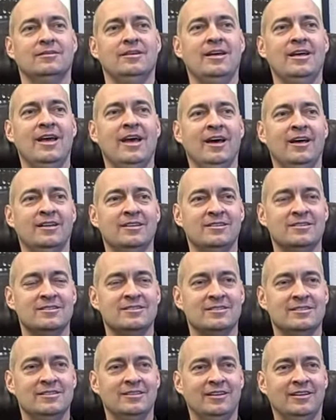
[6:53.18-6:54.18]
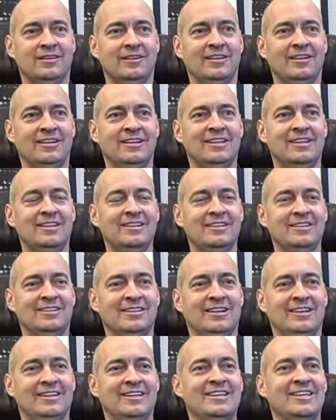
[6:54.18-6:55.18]
And
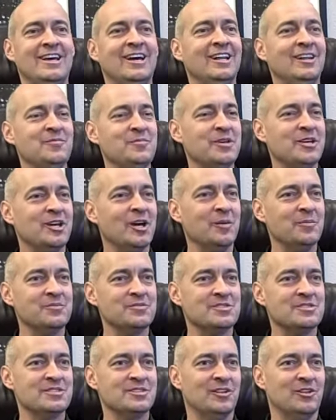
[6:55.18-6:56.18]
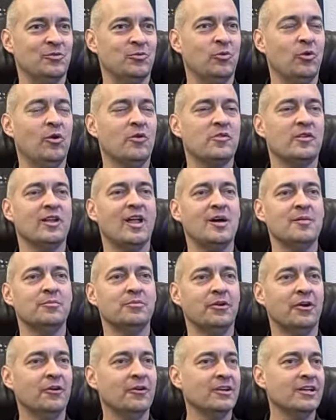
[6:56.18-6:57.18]
again, it becomes the role of the
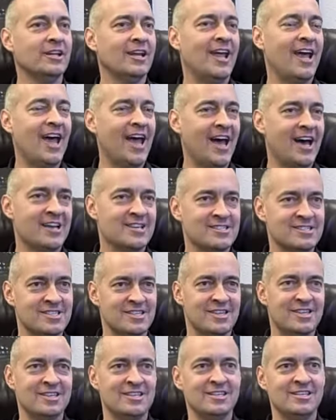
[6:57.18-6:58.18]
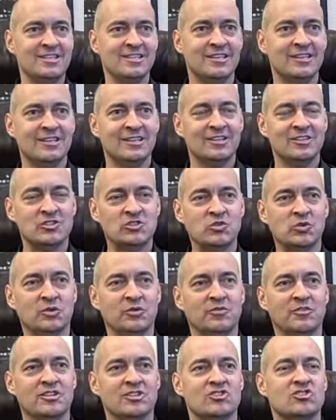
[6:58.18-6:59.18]
librarian as the sort
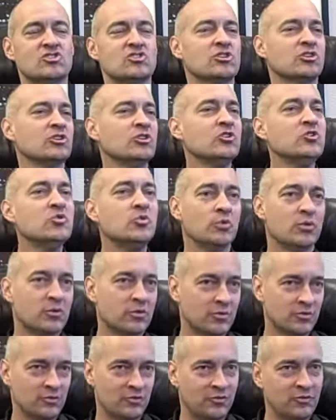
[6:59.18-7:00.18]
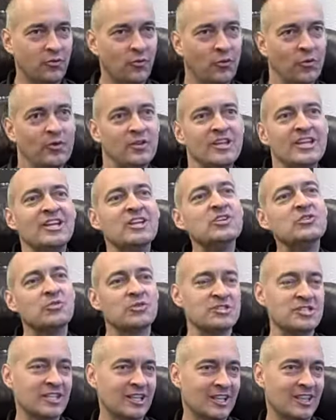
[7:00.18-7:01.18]
of the sleuth for the
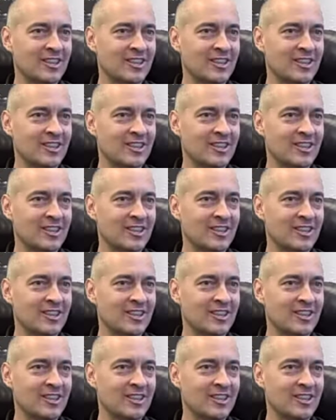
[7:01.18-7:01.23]
interesting